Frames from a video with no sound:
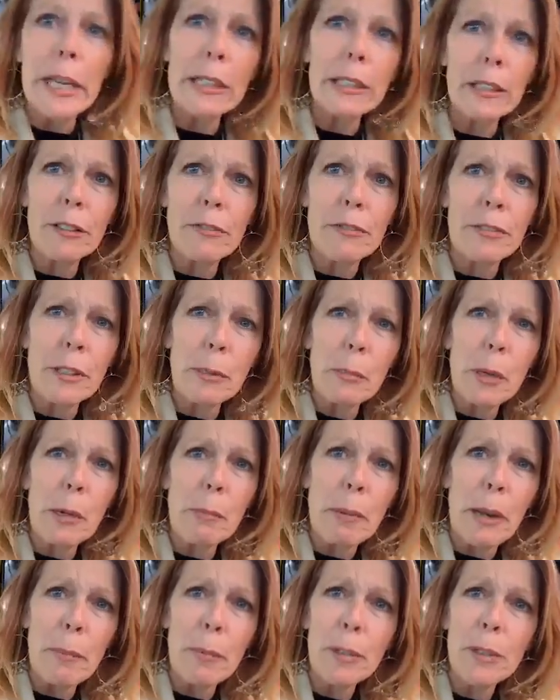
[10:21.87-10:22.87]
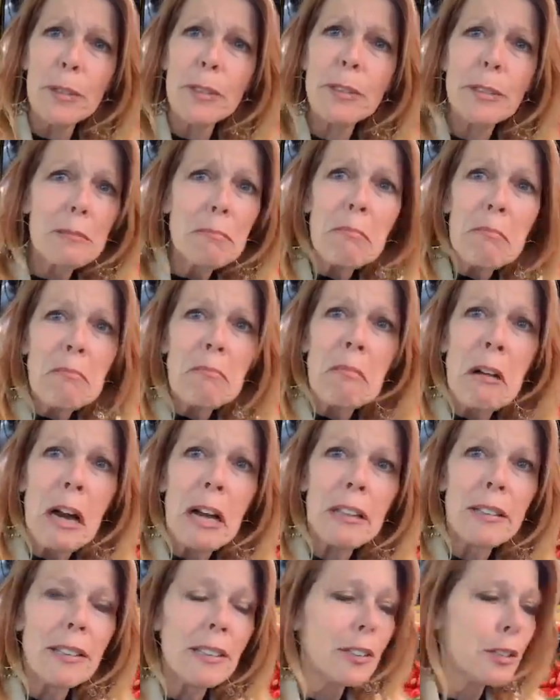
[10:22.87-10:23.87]
and female peppers.
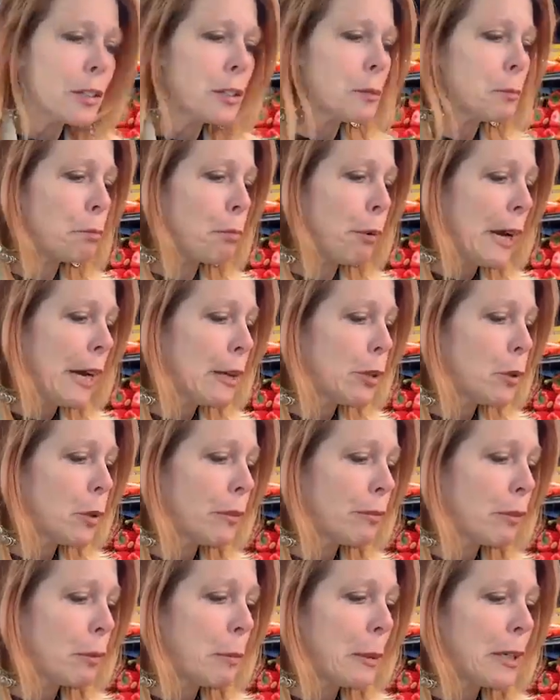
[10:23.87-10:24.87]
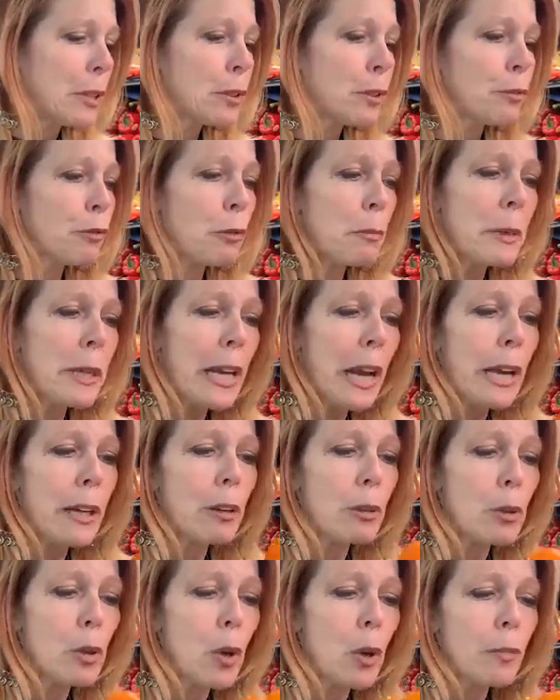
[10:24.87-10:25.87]
This is brand new information for me. I
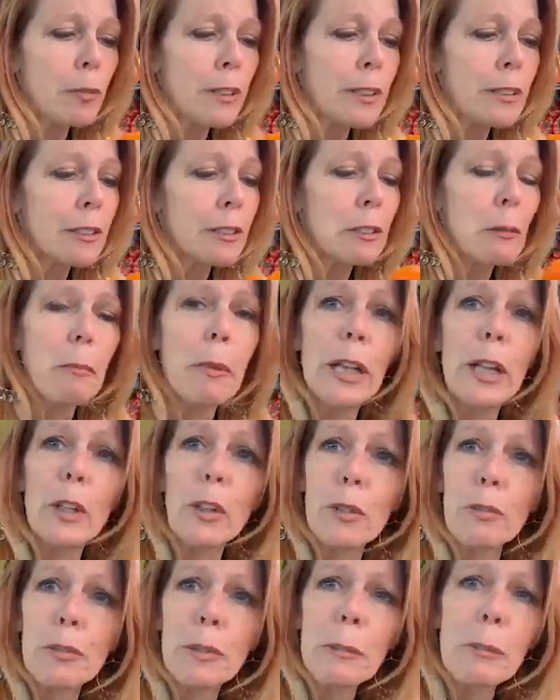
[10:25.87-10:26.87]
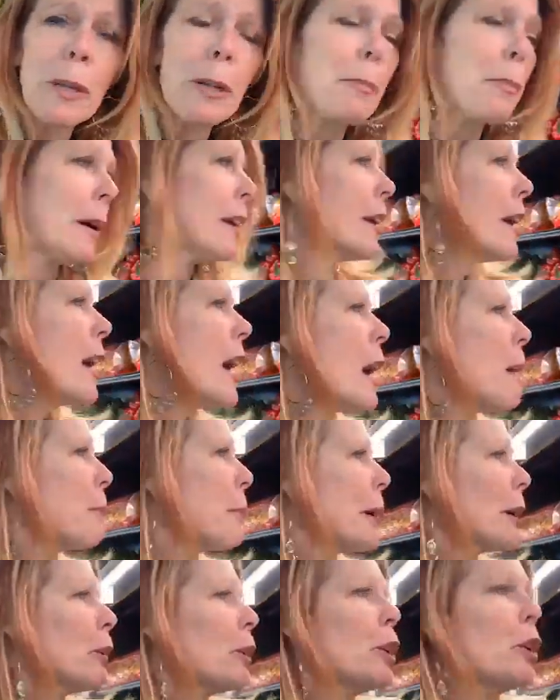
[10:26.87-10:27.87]
don't know if this is a male or a female, but
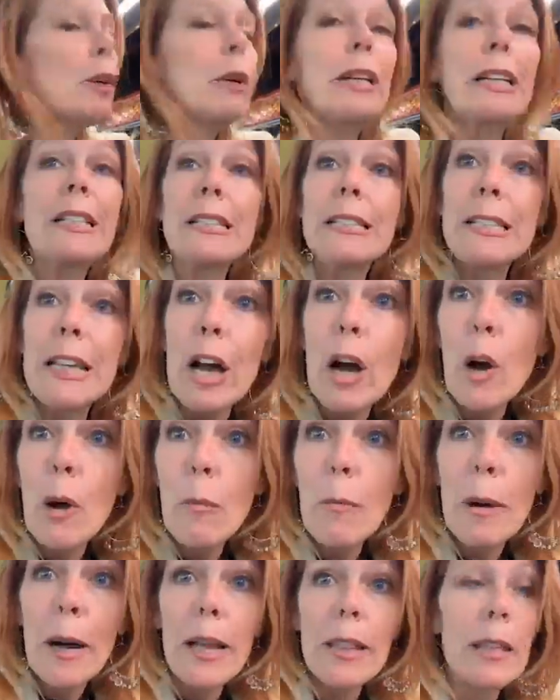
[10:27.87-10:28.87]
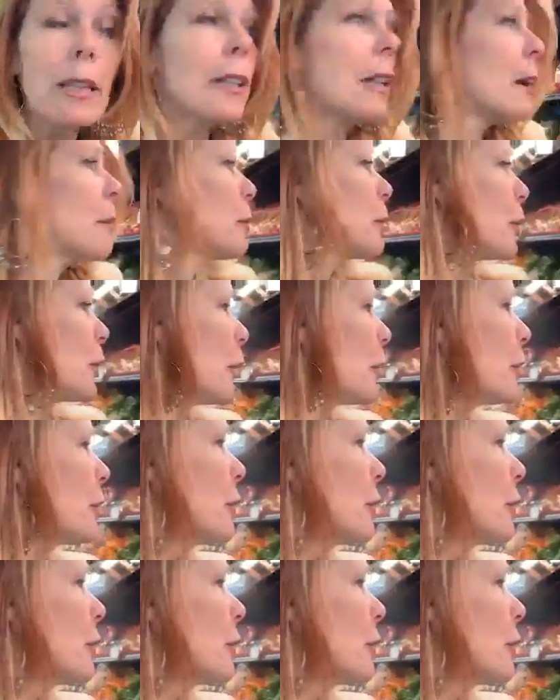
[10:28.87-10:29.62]
apparently you can tell by the number of...